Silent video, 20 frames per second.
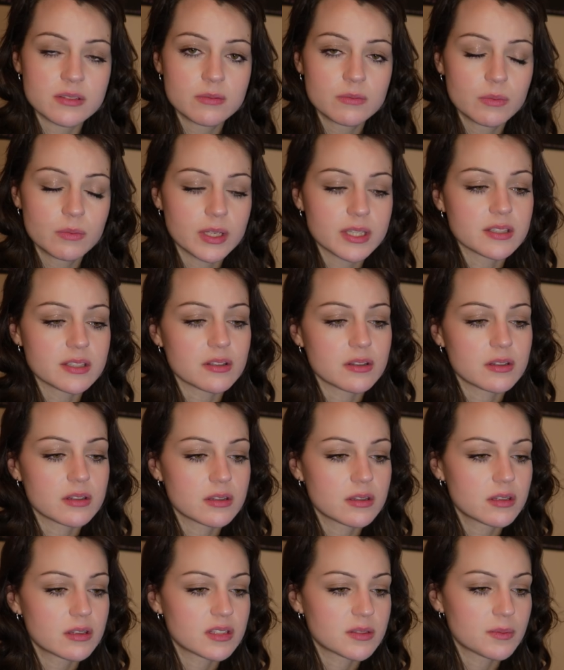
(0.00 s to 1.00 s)
wins on
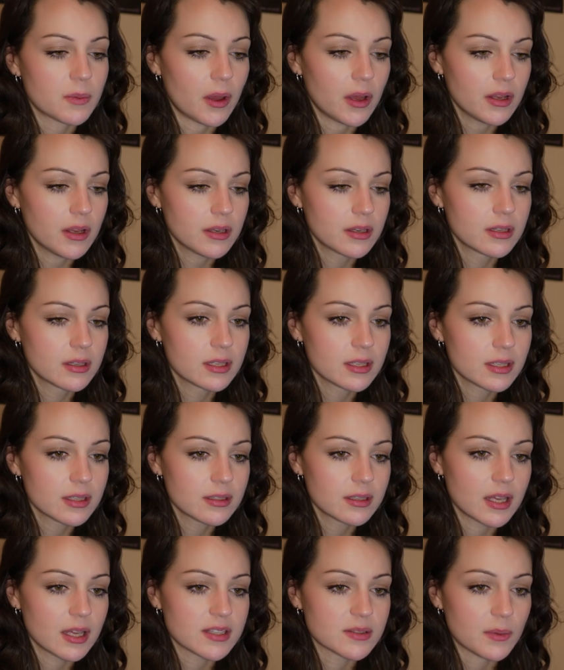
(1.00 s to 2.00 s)
the spot
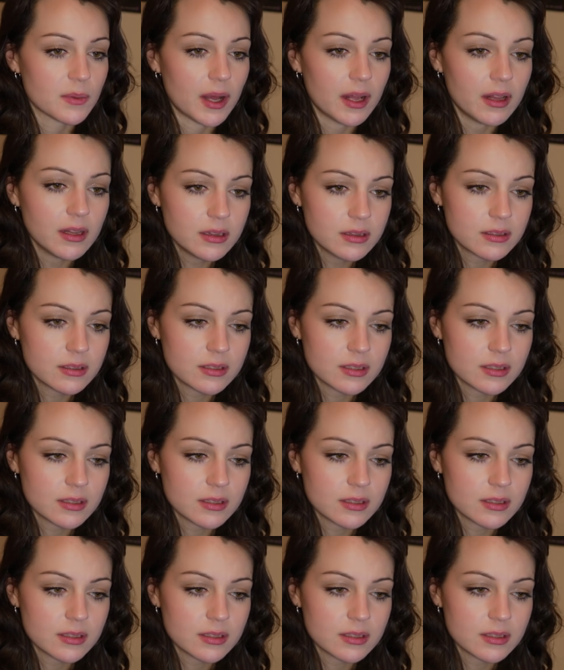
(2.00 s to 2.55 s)
as well.